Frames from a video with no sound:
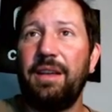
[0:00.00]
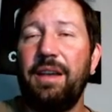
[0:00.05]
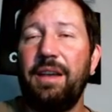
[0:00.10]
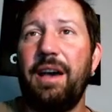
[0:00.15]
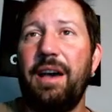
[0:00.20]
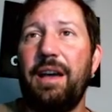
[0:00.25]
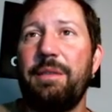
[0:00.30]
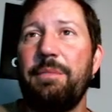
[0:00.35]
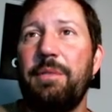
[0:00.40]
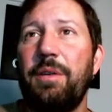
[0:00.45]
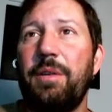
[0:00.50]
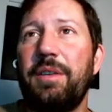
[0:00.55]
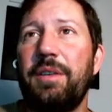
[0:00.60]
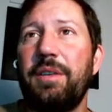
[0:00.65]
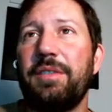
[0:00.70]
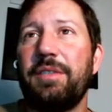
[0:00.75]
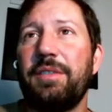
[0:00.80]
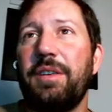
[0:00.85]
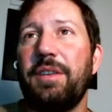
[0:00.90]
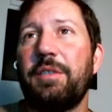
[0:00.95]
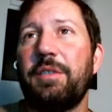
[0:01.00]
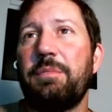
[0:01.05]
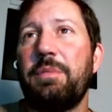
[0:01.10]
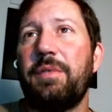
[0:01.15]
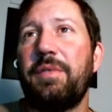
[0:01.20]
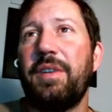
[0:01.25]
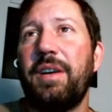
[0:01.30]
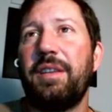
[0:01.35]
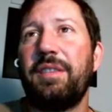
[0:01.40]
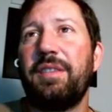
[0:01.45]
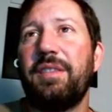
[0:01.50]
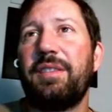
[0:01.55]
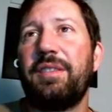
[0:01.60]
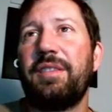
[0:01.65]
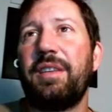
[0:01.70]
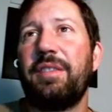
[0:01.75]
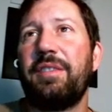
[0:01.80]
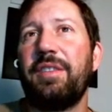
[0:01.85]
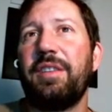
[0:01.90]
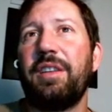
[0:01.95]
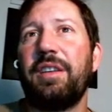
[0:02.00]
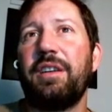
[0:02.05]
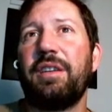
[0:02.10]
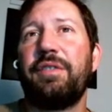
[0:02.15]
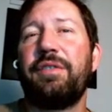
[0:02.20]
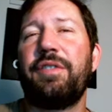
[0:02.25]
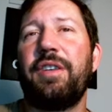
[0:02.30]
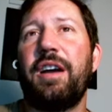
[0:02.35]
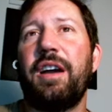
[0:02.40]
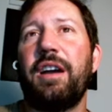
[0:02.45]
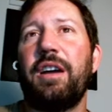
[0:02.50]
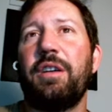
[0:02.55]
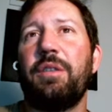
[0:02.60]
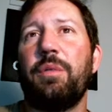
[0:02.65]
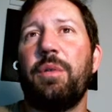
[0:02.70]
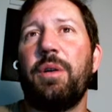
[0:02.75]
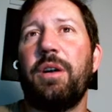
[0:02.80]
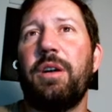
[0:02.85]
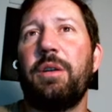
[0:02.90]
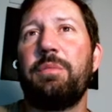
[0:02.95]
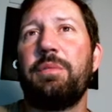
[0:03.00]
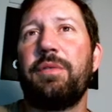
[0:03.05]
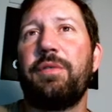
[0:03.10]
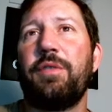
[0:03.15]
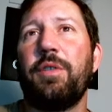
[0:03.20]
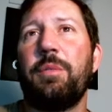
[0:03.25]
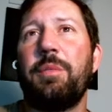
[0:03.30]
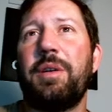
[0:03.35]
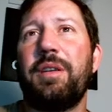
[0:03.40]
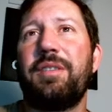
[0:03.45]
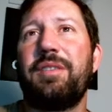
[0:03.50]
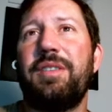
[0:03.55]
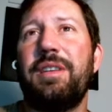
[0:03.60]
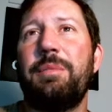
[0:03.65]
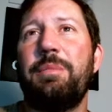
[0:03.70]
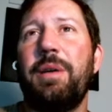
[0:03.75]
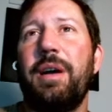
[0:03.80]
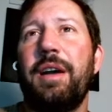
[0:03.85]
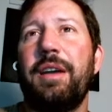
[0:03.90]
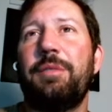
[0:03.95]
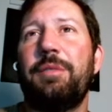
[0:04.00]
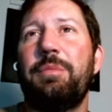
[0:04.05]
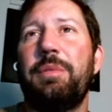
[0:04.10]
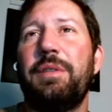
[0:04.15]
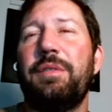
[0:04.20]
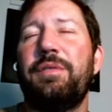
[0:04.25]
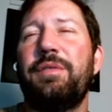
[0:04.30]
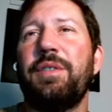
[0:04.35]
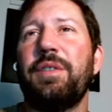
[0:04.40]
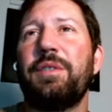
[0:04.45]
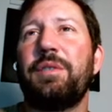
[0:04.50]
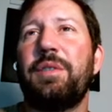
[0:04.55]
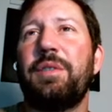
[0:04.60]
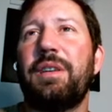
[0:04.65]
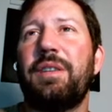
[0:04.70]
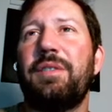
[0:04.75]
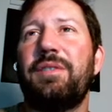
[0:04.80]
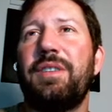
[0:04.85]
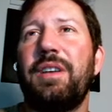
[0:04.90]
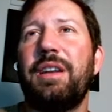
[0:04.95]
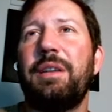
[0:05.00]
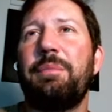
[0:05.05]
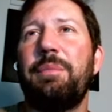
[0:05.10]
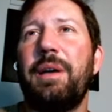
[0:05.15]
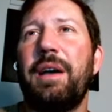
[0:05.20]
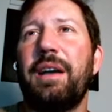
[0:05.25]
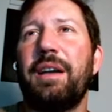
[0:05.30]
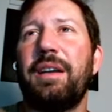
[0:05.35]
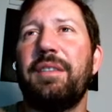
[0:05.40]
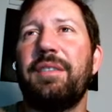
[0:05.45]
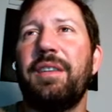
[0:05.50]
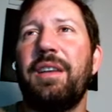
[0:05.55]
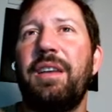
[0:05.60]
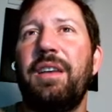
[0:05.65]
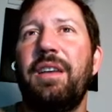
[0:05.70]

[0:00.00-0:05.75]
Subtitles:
Atom OS also provides a 7-layer firewall performing deep high-speed filtering of data packets.